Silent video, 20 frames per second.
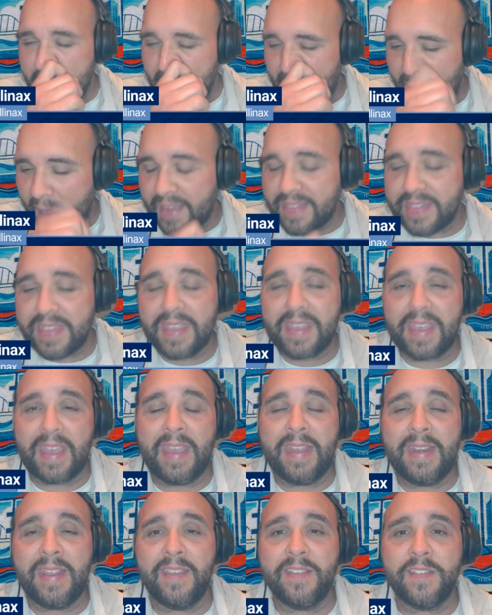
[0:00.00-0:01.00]
I think
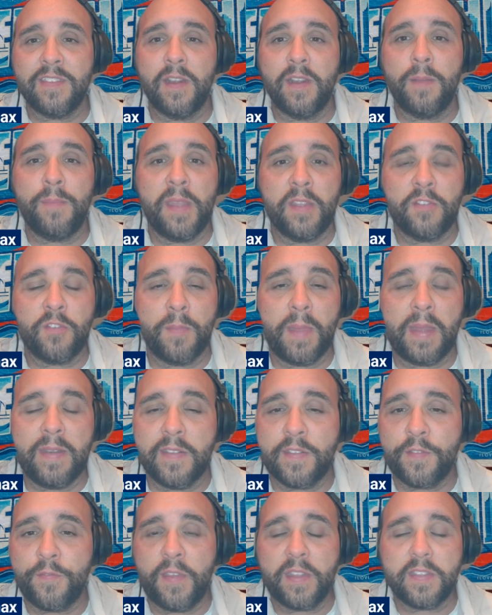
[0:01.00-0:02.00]
Edey is going to be a
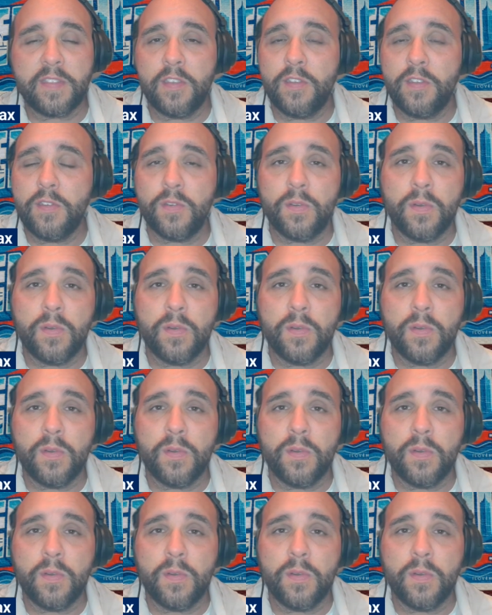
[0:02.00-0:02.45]
tremendous fit too.